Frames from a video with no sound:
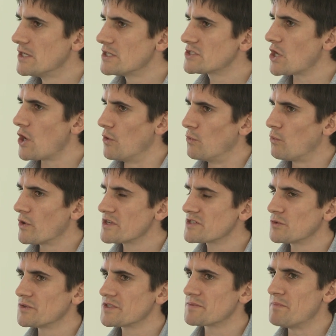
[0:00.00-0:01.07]
So what
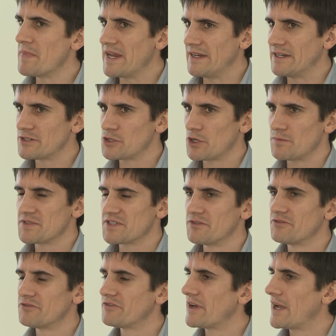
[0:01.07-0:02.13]
does all this mean in terms
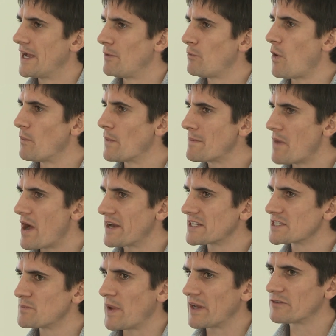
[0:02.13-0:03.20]
of what we might
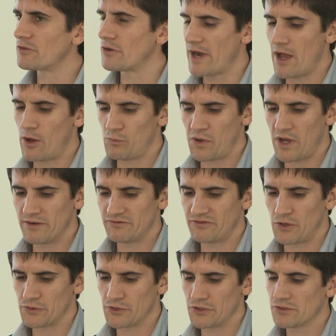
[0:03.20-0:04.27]
expect for an alpine
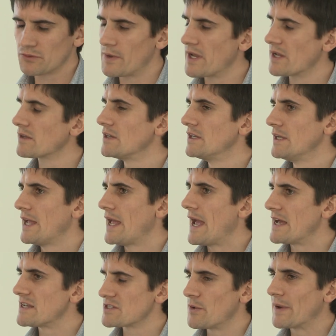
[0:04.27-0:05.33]
fault earthquake?
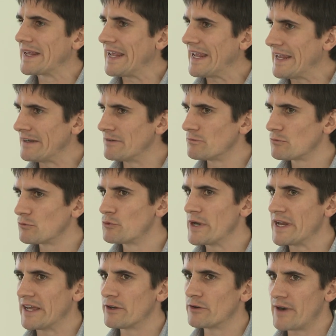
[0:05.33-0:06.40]
So again,
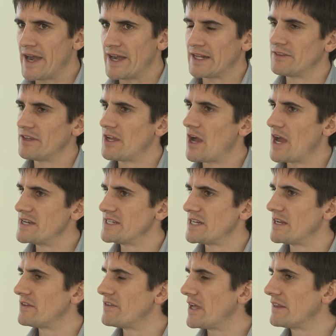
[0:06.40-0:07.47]
reiterating the
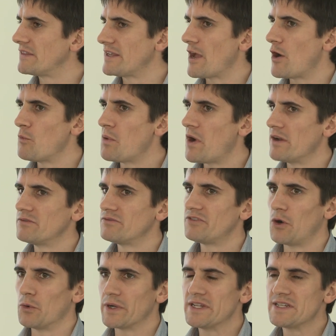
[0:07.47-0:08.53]
idea that the alpine
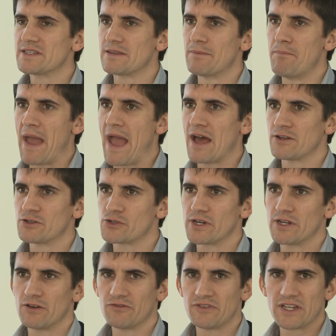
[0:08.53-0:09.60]
fault is the
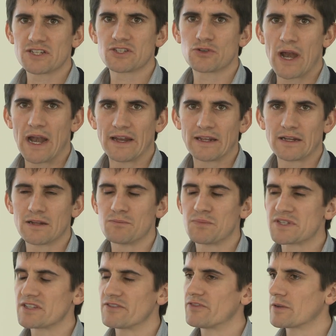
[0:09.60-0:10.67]
boundary of the Australian and
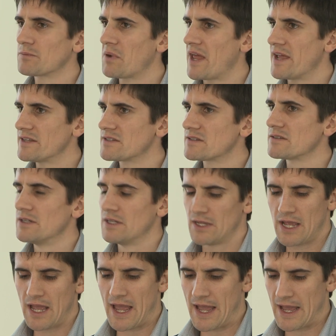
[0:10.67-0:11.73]
Pacific plates
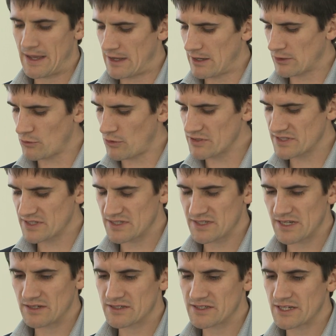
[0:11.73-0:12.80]
across the
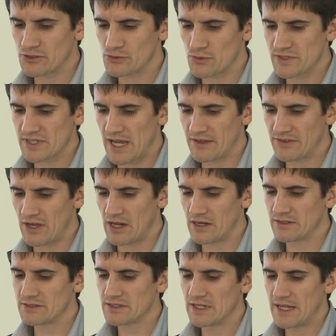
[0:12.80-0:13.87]
central South
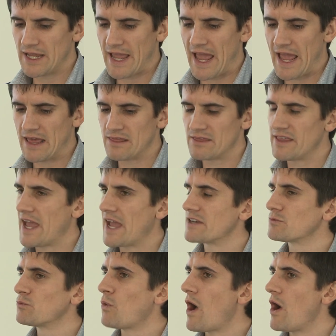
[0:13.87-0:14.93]
Island, and
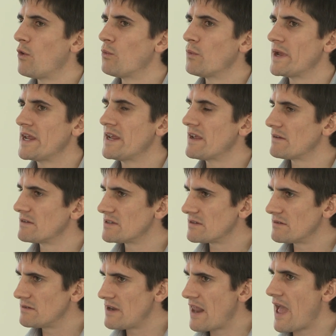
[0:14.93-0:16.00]
that while we
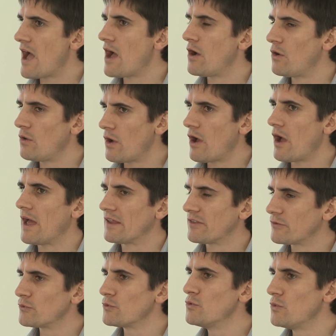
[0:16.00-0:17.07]
now,
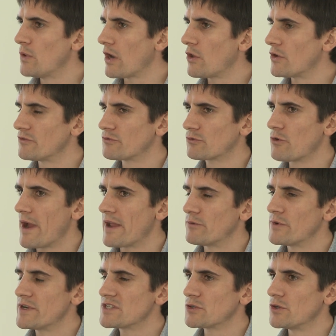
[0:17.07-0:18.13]
through a lot of great
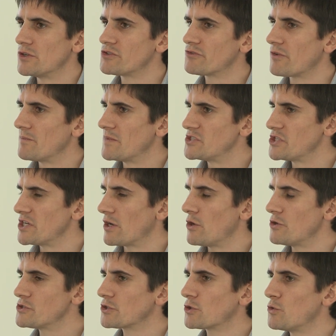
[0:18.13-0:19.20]
research from a
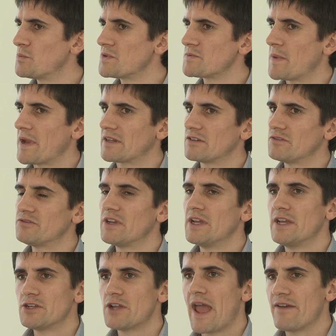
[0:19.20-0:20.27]
geological perspective,
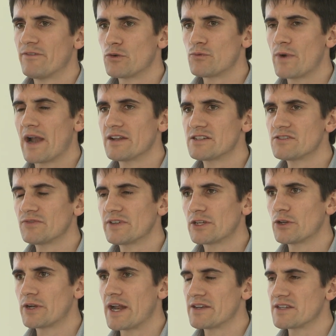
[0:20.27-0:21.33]
have a relatively
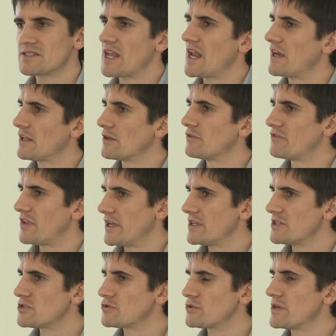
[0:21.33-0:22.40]
good understanding of the
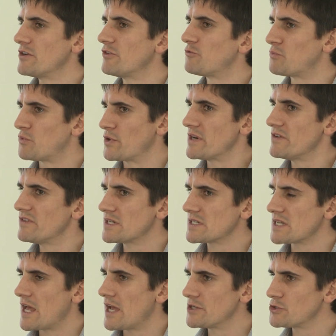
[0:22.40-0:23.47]
history of
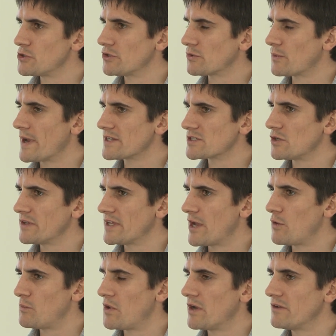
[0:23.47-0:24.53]
previous large earthquakes on the
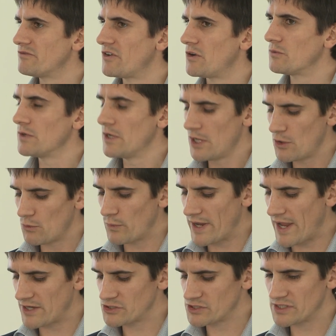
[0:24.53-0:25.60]
alpine fault,
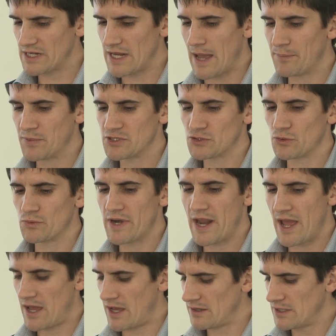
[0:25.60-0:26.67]
we actually, up until
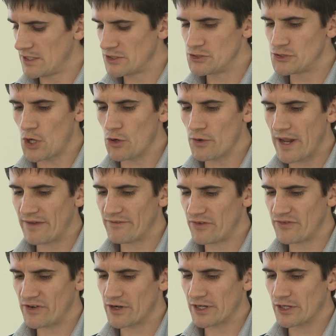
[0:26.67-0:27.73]
now, don't have
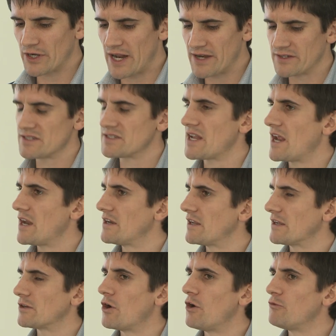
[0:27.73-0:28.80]
a very good
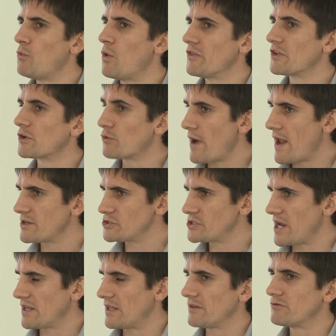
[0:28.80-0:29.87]
understanding of what the ground
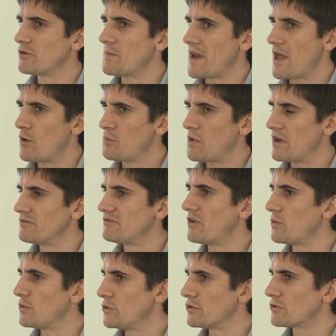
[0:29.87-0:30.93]
shaking from an alpine
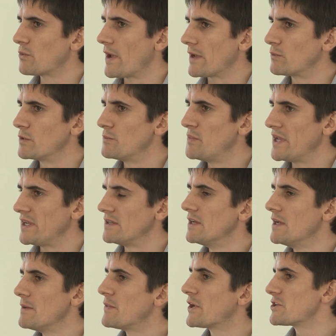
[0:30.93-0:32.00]
fault earthquake would be,
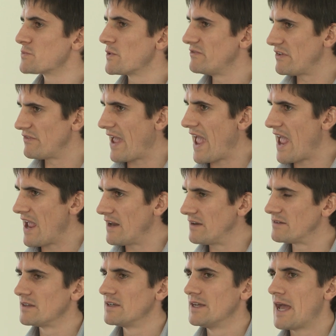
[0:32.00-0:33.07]
because we've never
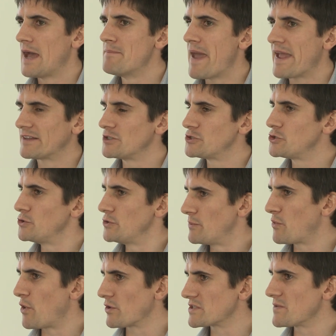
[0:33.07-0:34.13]
had a magnitude
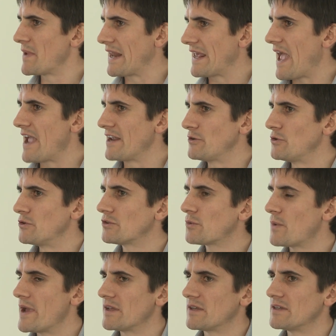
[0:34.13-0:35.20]
approximately 8
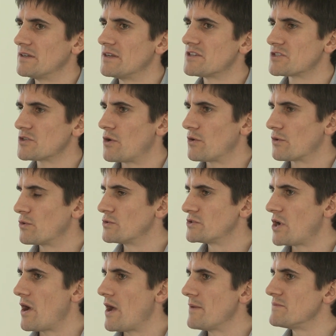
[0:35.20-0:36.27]
earthquake in historical
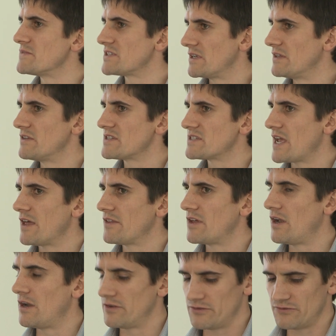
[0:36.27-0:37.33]
times in the South
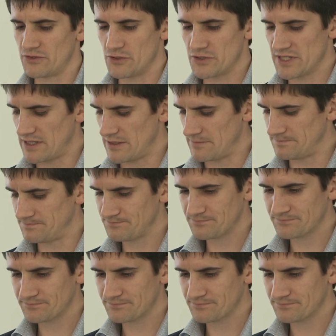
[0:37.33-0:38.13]
Island of New Zealand.